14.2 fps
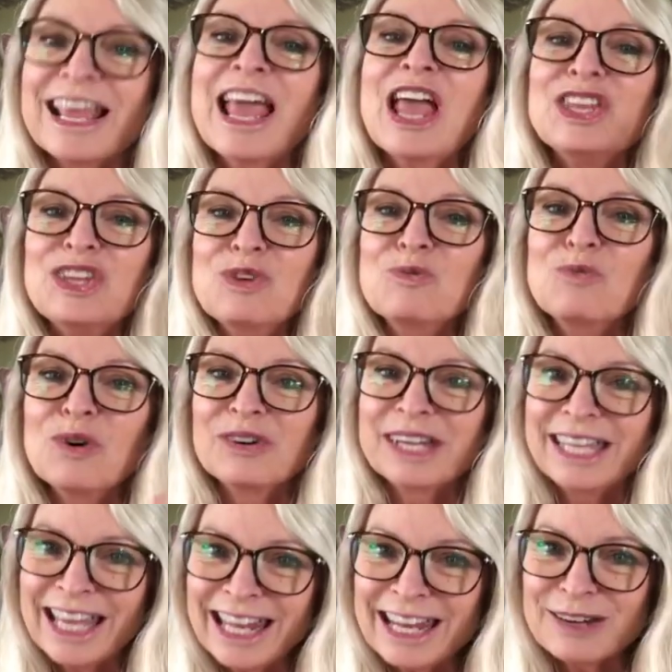you will get
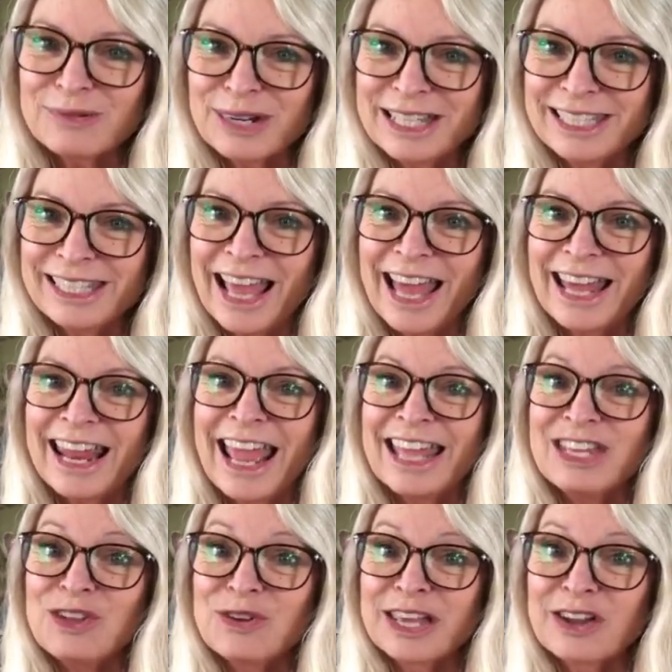it reset, and you
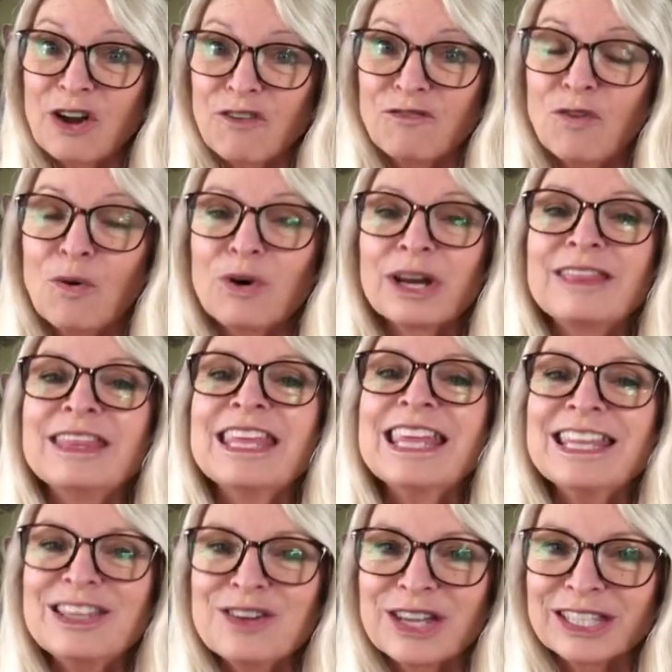can go forward, and then you
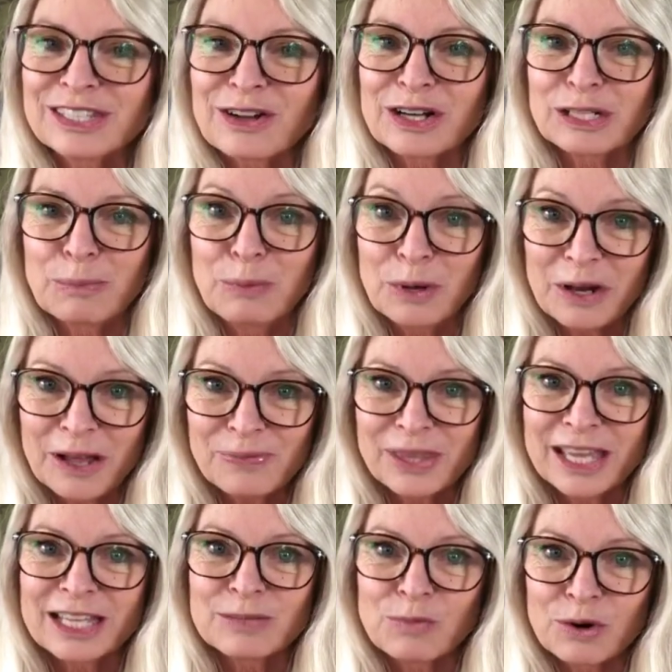can start to put up things
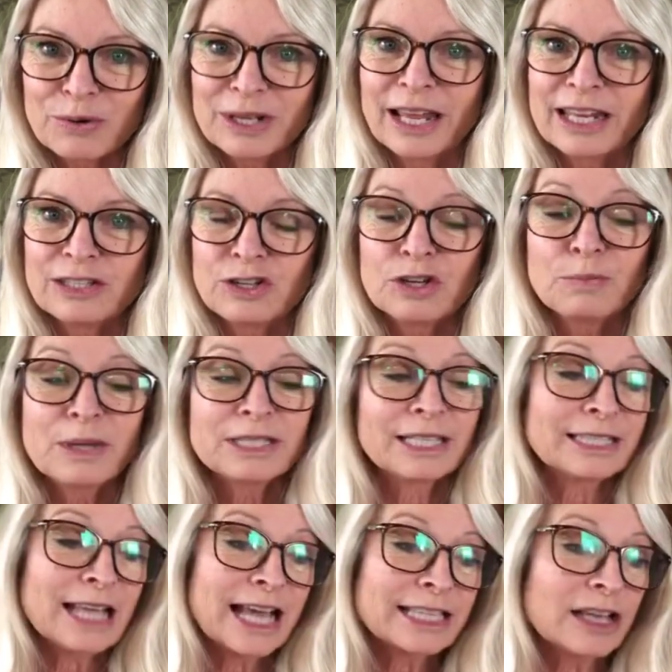more related to your business. Now,
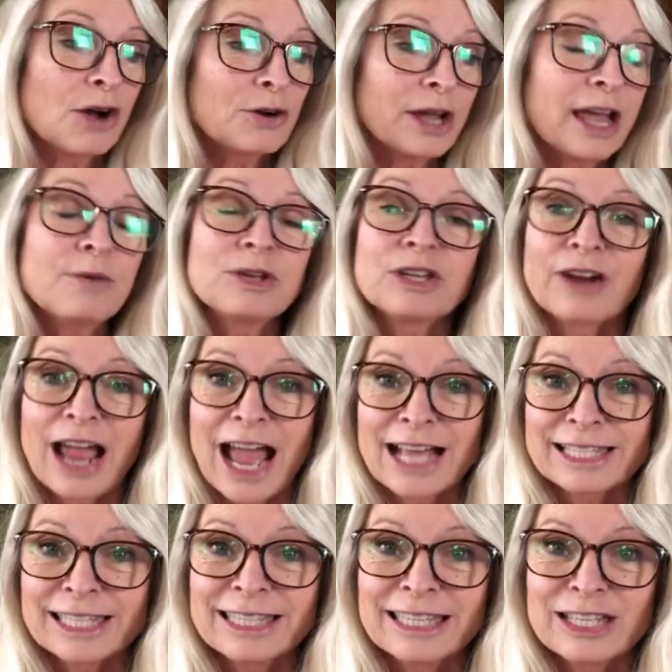it's okay when you're
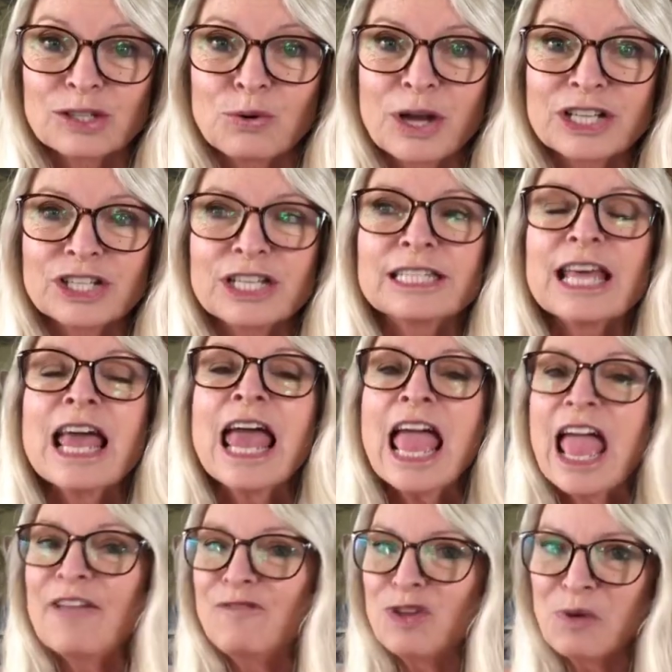asking these questions. If
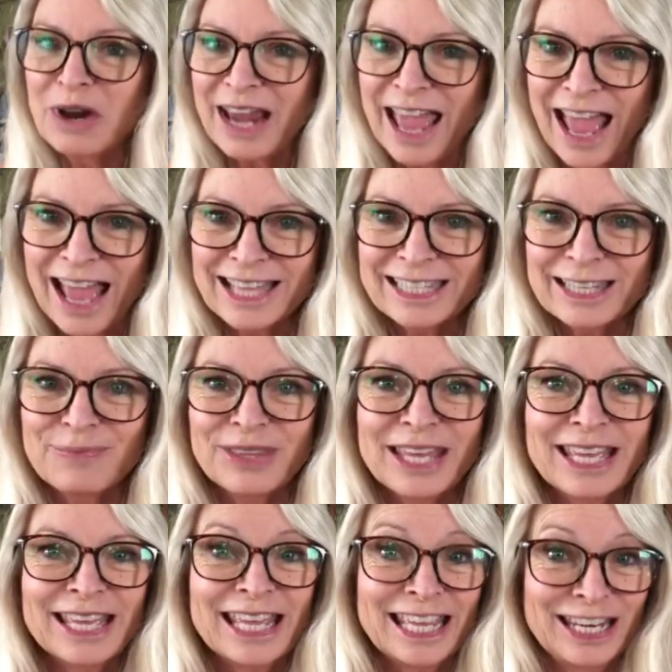you want to ask something
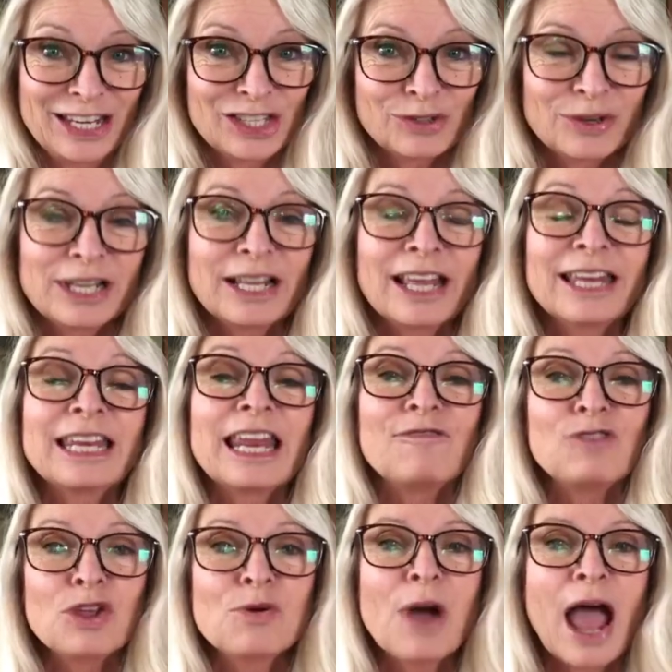industry related, if
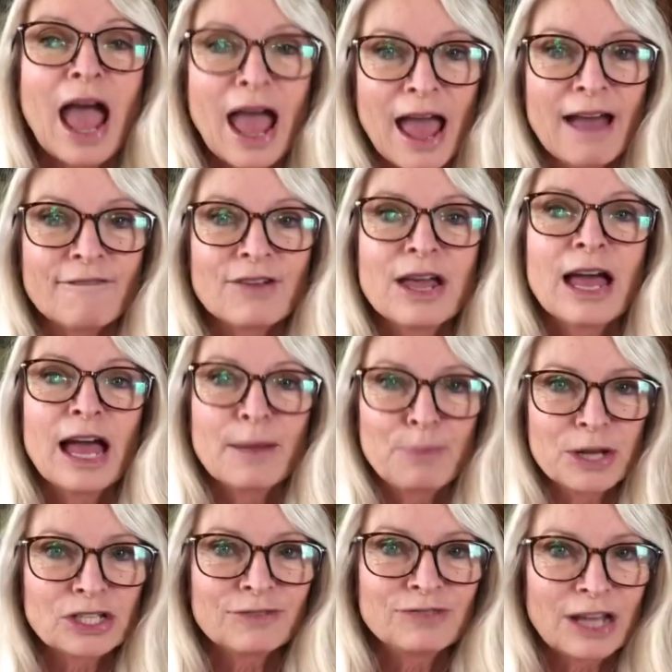you have a bunch
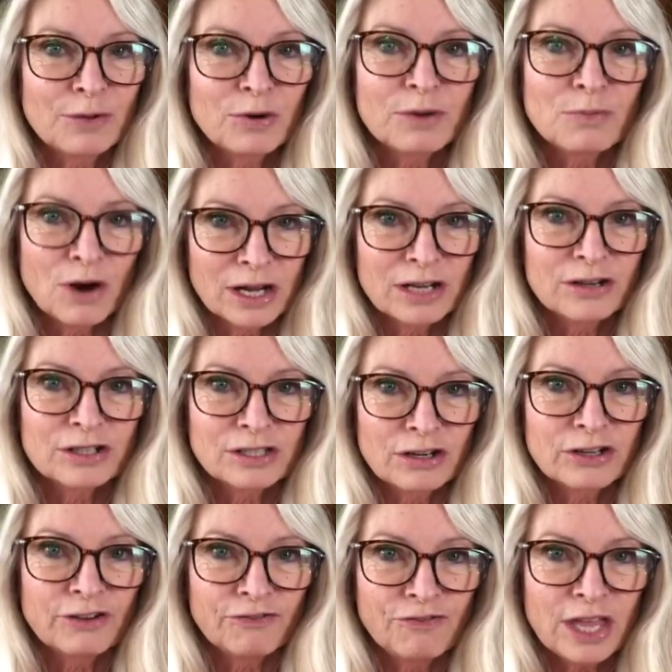of network marketers on your
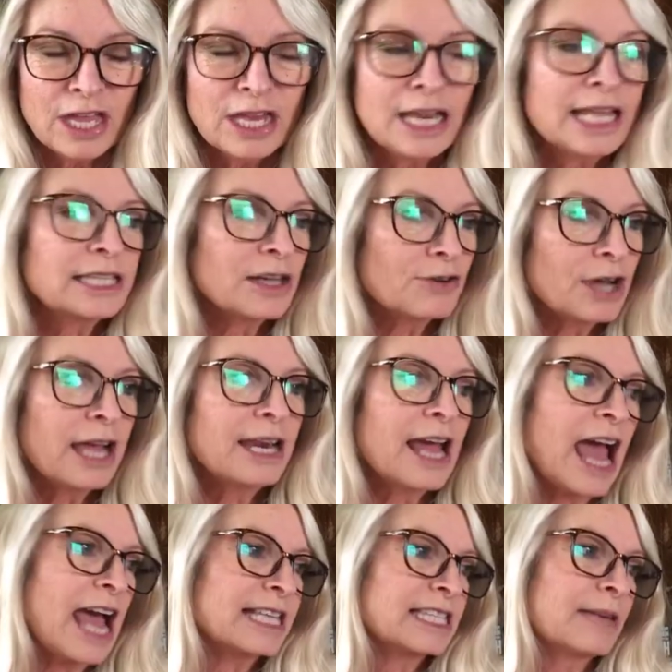feed, it's okay to
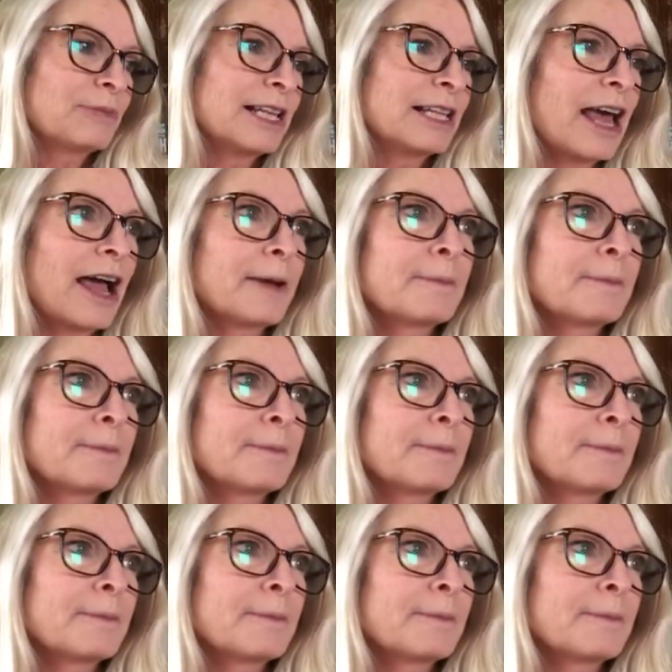ask something like,